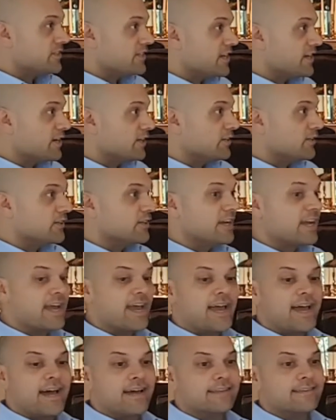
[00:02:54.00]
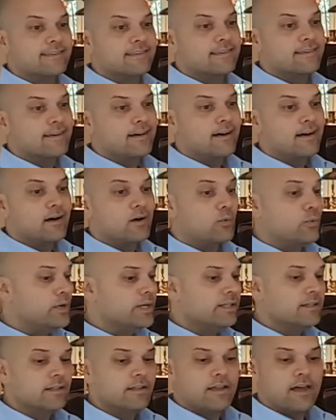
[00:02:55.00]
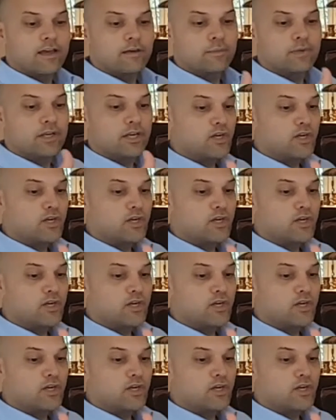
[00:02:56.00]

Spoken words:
to take a look at wheel alignment